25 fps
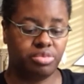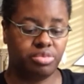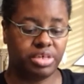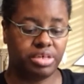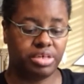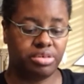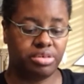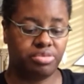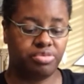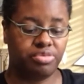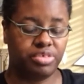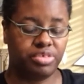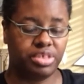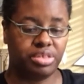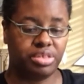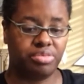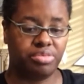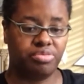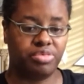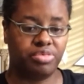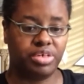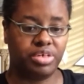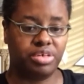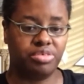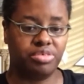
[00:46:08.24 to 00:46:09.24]
feeling
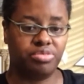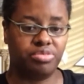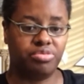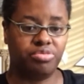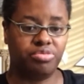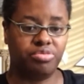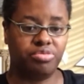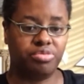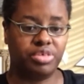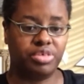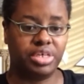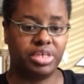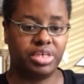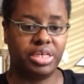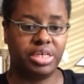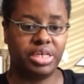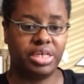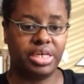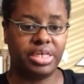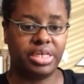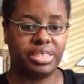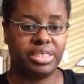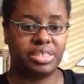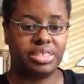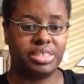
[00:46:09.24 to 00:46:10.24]
very free
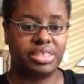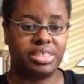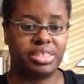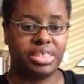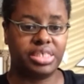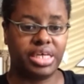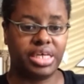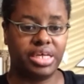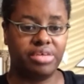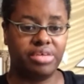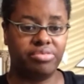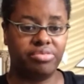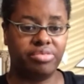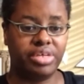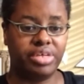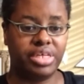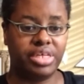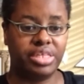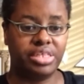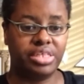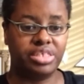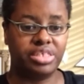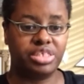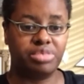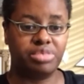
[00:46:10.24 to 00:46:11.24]
and safe
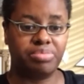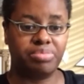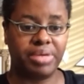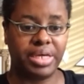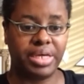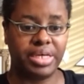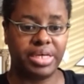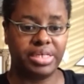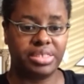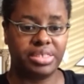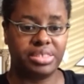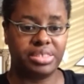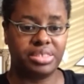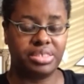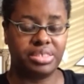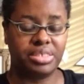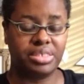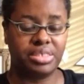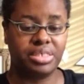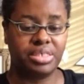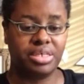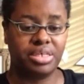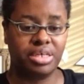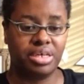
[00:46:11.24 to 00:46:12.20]
in the space?